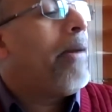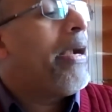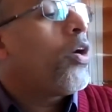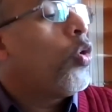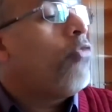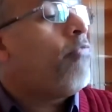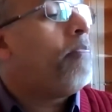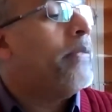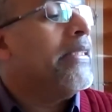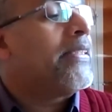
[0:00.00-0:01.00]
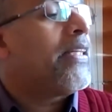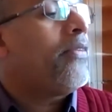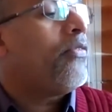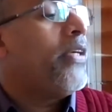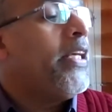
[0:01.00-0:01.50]
but a group of
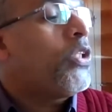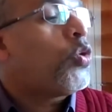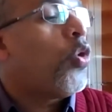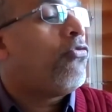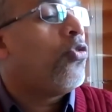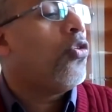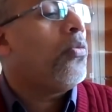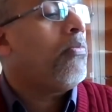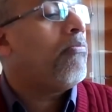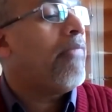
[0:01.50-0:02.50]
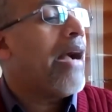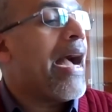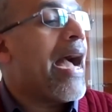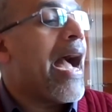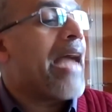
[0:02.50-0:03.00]
person, each of whom
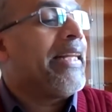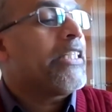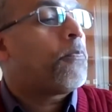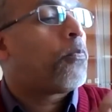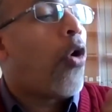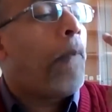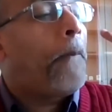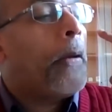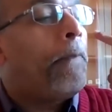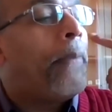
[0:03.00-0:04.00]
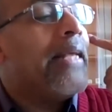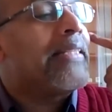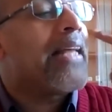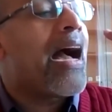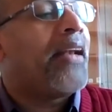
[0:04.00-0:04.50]
at his proper
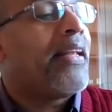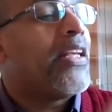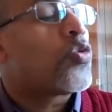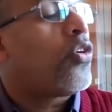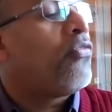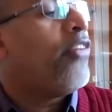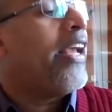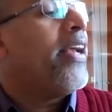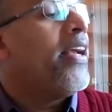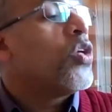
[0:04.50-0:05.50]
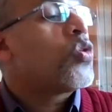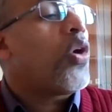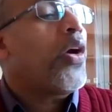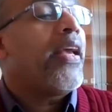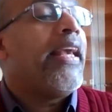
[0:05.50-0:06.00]
place and his own way.
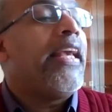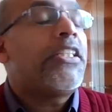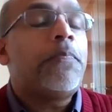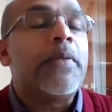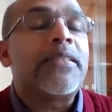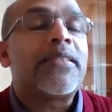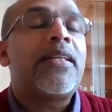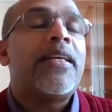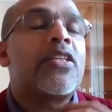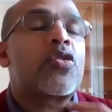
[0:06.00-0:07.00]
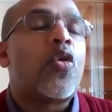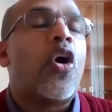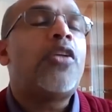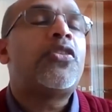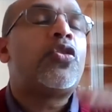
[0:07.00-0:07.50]
So each person is
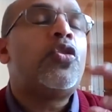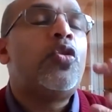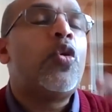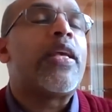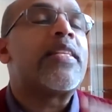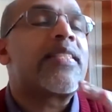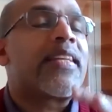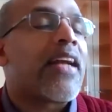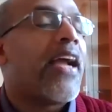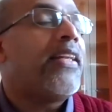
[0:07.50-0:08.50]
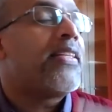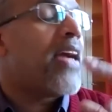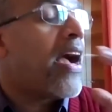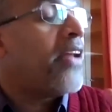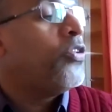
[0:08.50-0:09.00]
called to do his right
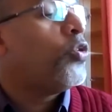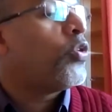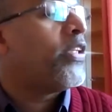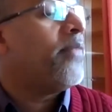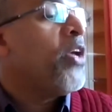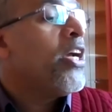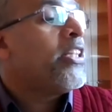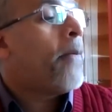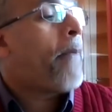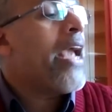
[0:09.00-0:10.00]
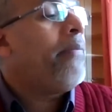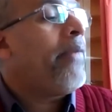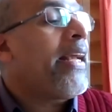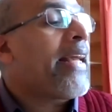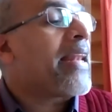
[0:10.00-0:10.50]
and duty. The
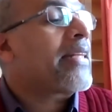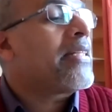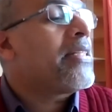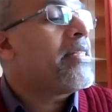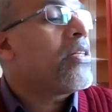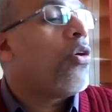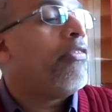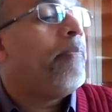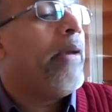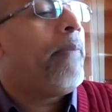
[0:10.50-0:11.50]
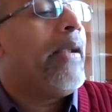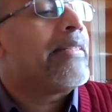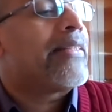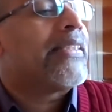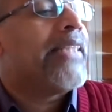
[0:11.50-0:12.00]
primary characteristic of a people
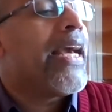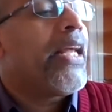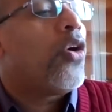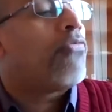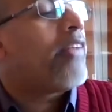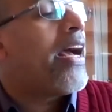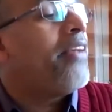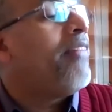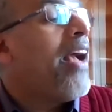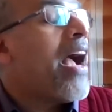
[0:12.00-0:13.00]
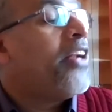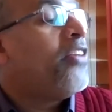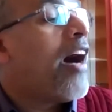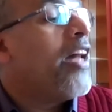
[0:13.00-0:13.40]
is the sharing of life and